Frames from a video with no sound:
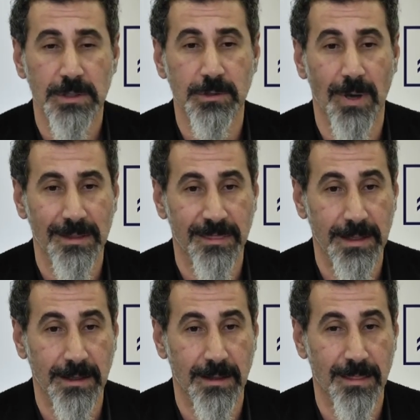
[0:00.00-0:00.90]
So I
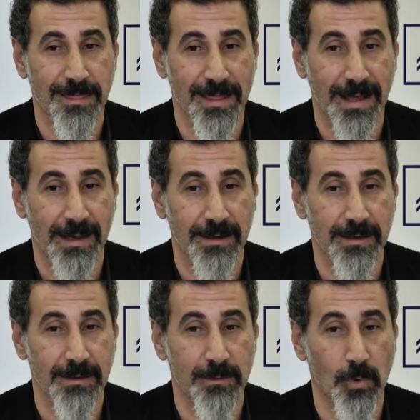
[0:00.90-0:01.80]
think that
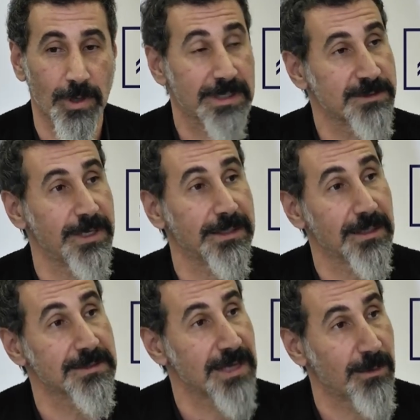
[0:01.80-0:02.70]
work is being
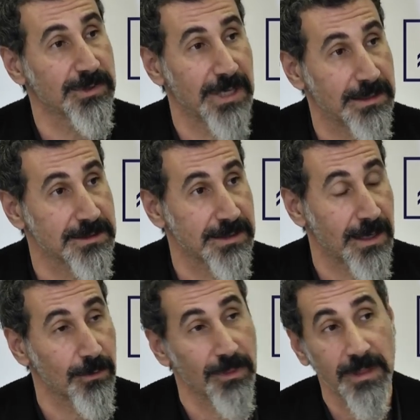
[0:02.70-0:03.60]
done simultaneously. I don't